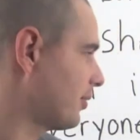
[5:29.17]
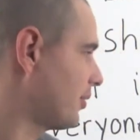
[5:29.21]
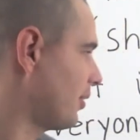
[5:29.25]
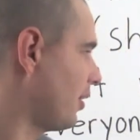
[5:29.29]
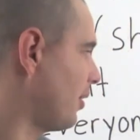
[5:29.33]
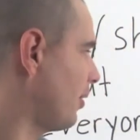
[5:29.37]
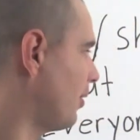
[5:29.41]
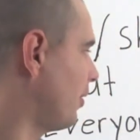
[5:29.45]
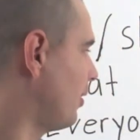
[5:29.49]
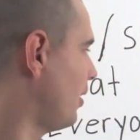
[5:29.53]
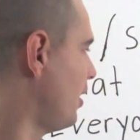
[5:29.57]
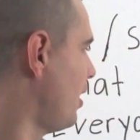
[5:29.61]

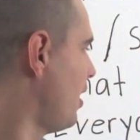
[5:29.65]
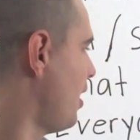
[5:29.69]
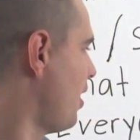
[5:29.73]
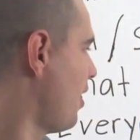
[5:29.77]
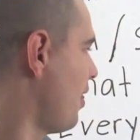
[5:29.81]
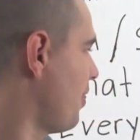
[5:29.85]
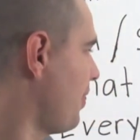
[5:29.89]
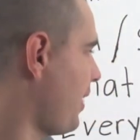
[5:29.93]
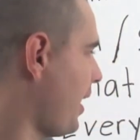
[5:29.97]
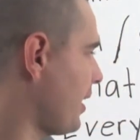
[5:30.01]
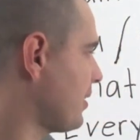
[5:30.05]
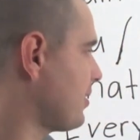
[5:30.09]
So
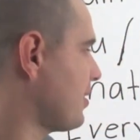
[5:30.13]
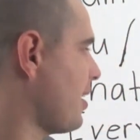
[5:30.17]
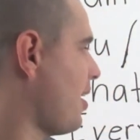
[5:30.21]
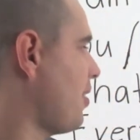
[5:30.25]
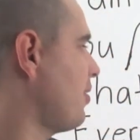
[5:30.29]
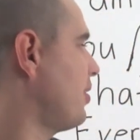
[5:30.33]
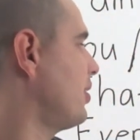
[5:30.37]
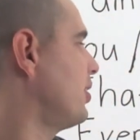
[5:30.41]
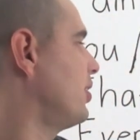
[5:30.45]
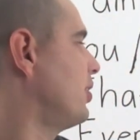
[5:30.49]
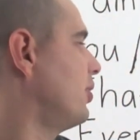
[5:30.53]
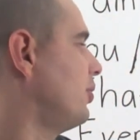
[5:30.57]
that's
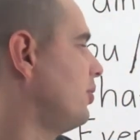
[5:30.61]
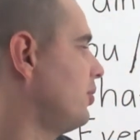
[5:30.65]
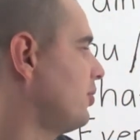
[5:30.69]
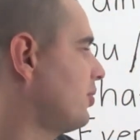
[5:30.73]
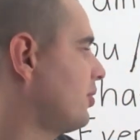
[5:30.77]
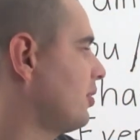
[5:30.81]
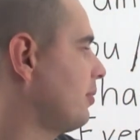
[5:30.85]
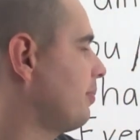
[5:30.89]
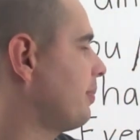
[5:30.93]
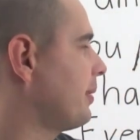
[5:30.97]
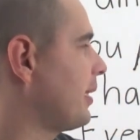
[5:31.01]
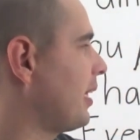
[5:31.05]
how to
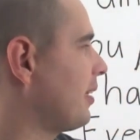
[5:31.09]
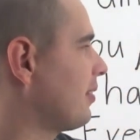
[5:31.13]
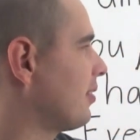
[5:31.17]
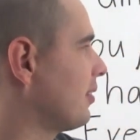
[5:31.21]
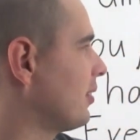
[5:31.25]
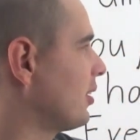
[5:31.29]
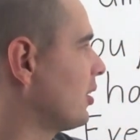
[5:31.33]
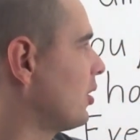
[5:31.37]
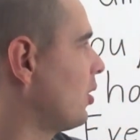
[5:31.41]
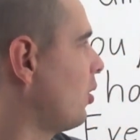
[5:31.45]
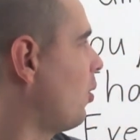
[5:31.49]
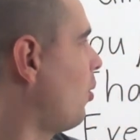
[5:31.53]
use it, but that's
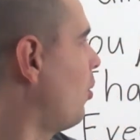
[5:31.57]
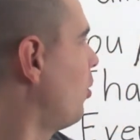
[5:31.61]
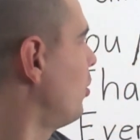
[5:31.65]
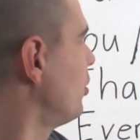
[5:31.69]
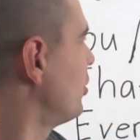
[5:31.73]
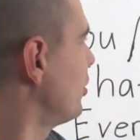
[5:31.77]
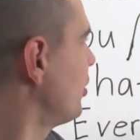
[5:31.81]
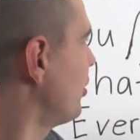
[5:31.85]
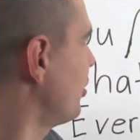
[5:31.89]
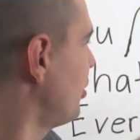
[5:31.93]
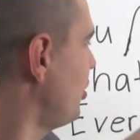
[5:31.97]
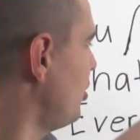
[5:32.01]
a little older.